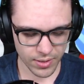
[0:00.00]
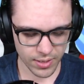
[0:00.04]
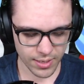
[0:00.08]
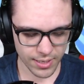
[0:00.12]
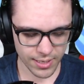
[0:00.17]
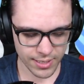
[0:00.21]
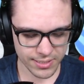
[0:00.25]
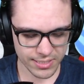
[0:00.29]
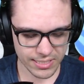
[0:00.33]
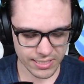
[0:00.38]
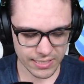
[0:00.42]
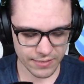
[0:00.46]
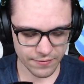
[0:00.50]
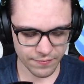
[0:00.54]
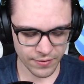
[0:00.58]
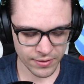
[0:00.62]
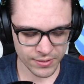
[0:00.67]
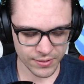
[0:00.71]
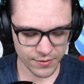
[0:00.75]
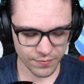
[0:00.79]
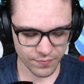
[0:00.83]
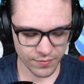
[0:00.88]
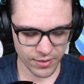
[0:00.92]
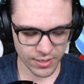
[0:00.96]
a
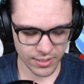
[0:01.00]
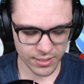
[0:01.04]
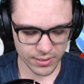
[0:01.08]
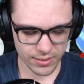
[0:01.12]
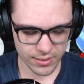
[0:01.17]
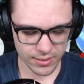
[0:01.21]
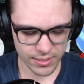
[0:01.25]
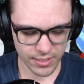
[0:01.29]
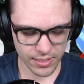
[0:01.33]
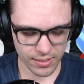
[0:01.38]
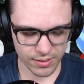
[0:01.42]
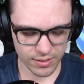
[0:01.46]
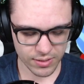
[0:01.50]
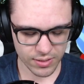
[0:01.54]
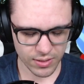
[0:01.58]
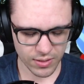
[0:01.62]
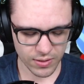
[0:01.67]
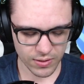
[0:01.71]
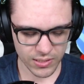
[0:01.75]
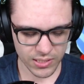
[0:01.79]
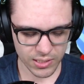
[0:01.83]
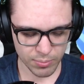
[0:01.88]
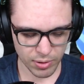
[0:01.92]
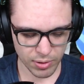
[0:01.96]
defense of 96,
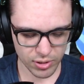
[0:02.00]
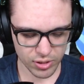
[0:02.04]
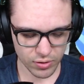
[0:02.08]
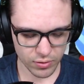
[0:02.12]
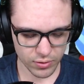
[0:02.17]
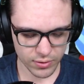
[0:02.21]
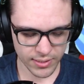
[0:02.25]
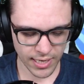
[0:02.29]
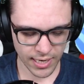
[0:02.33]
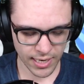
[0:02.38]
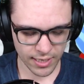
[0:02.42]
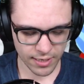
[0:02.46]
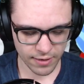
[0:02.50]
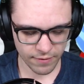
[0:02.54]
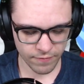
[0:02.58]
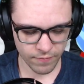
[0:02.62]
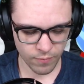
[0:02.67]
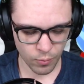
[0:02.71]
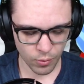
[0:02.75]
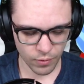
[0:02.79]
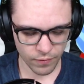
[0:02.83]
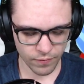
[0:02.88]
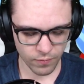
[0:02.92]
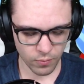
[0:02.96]
special attack at
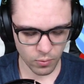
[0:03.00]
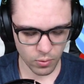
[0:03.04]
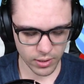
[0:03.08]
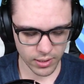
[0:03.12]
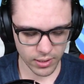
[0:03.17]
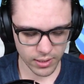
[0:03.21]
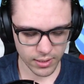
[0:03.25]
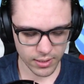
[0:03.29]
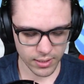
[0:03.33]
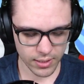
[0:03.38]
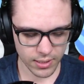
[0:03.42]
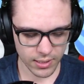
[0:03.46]
440,